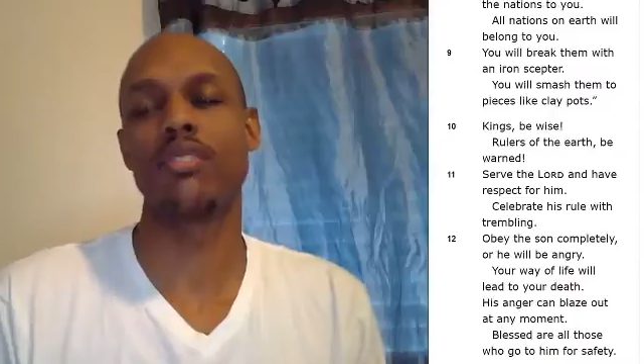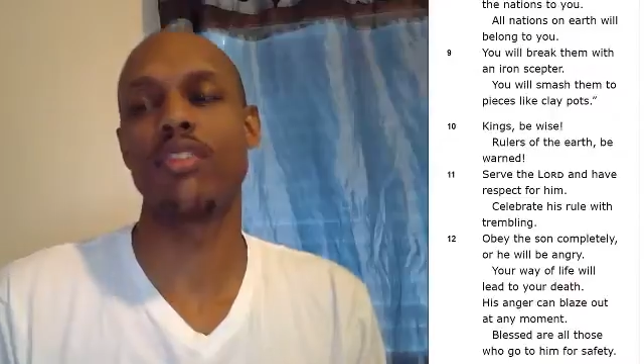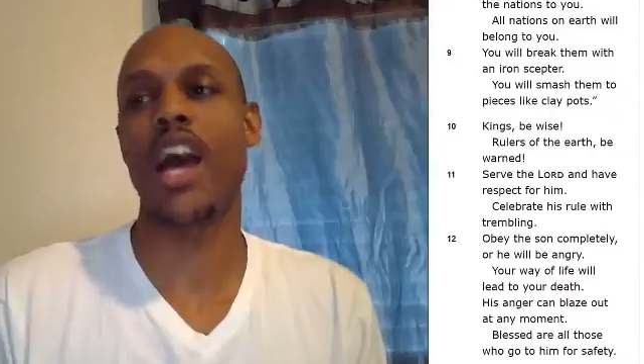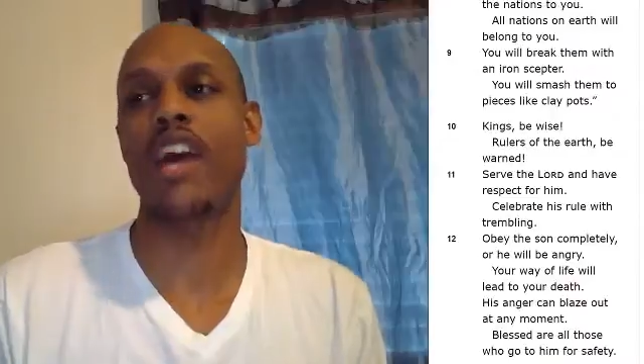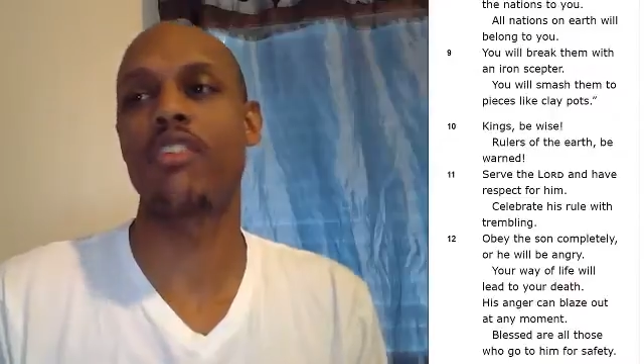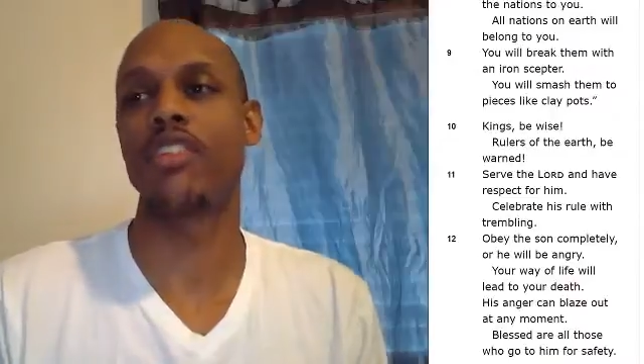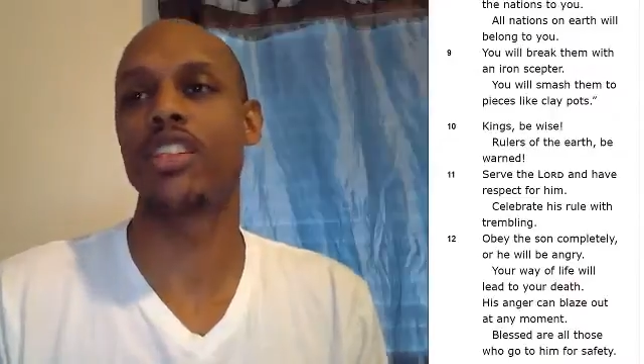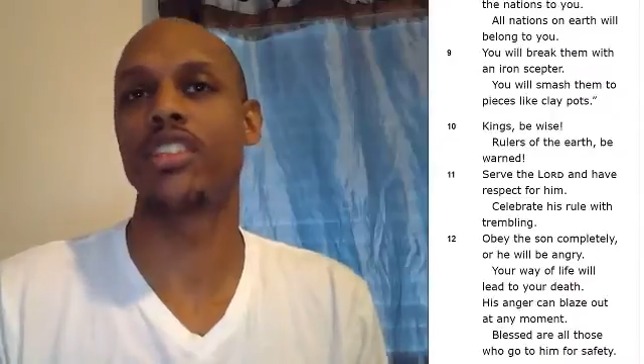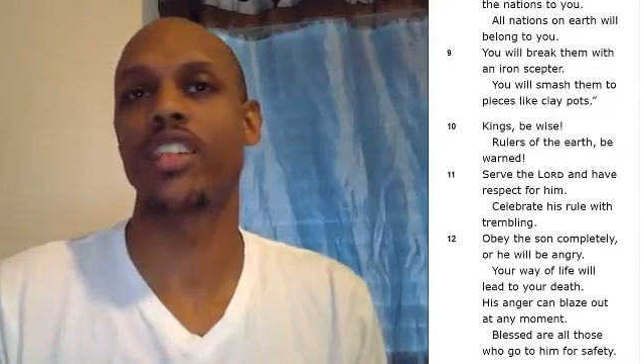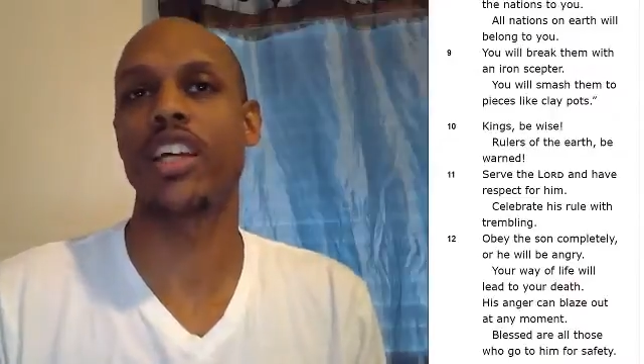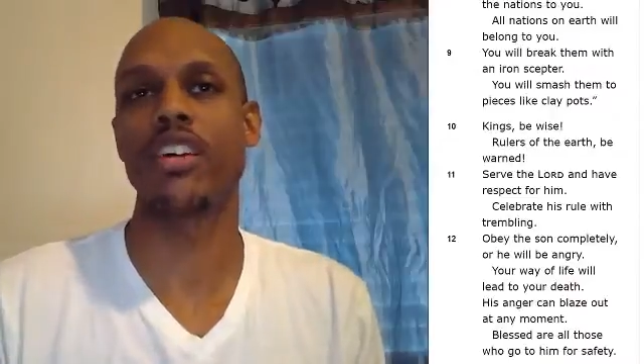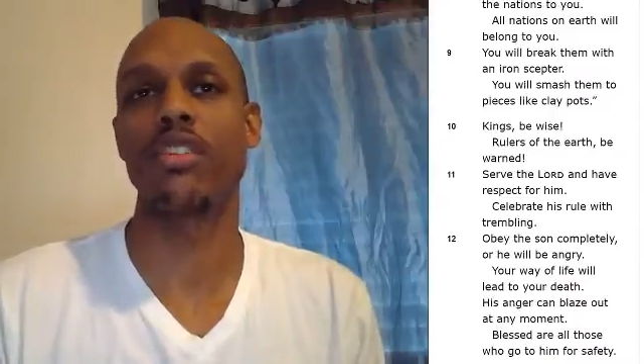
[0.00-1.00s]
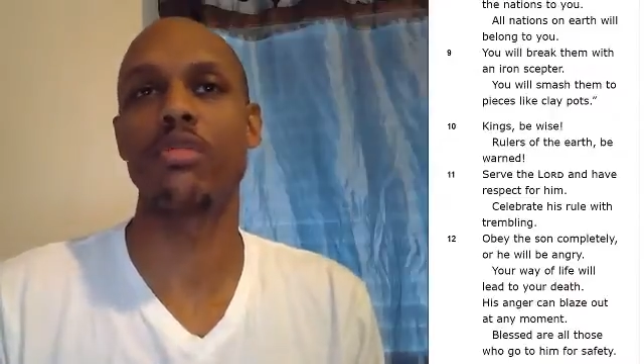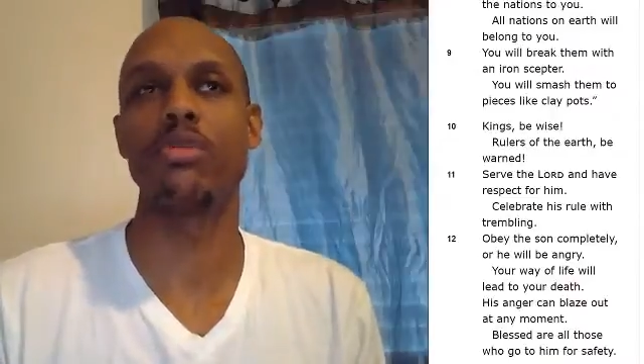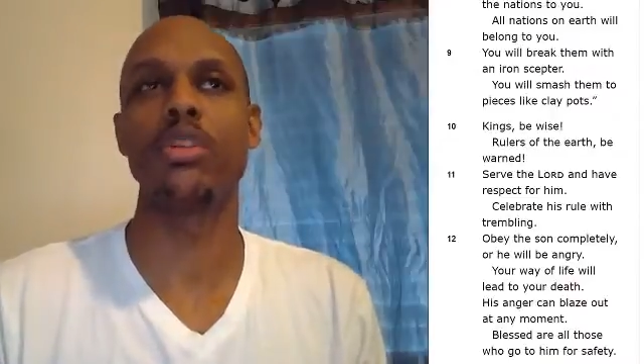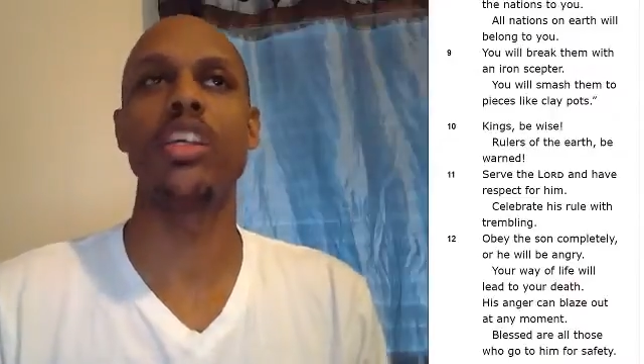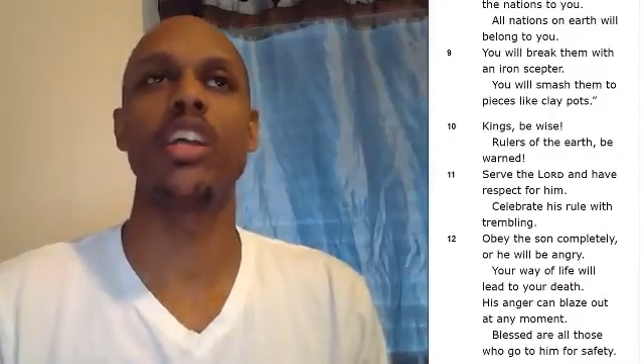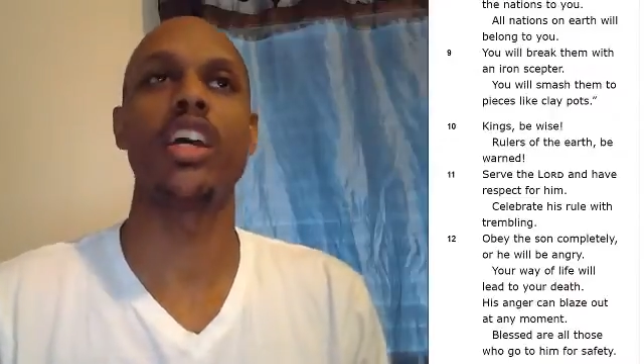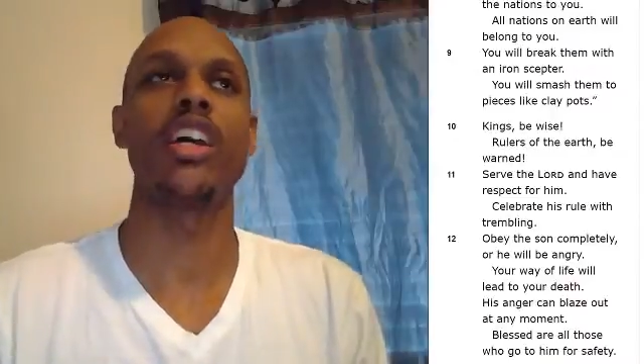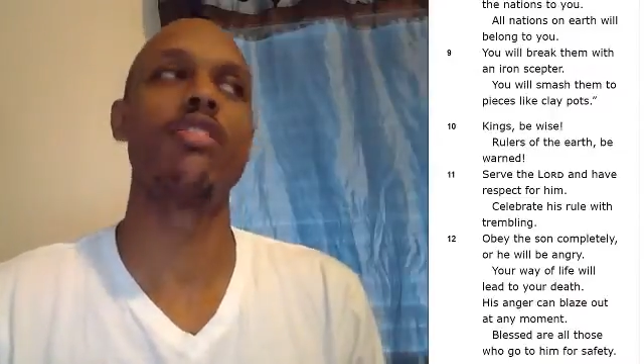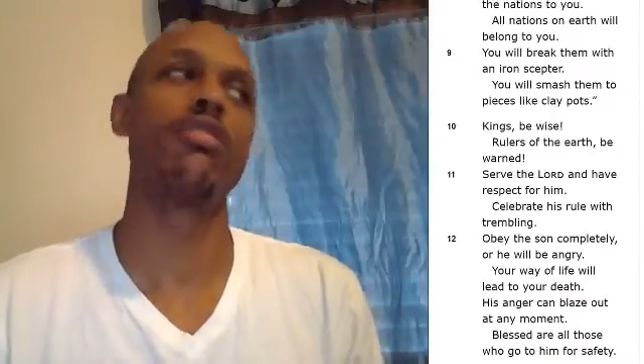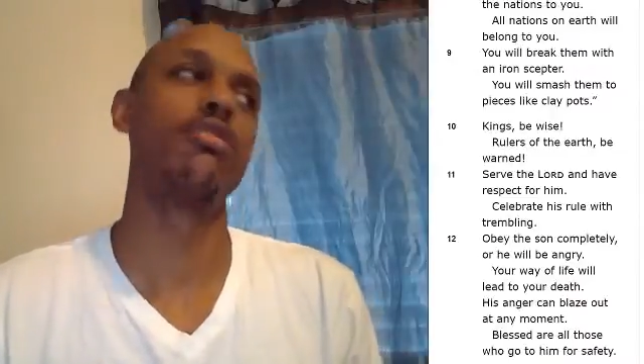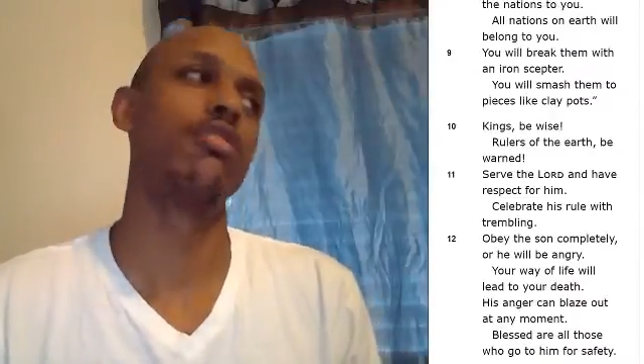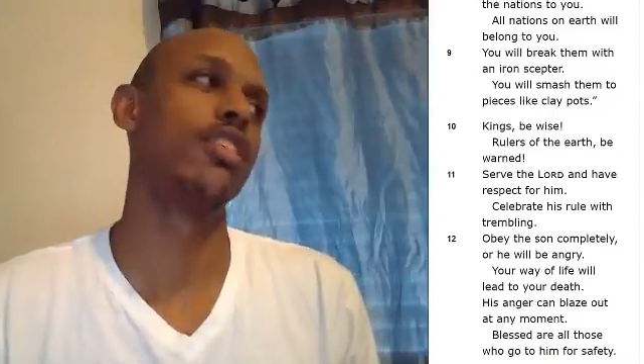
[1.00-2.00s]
virus, how we have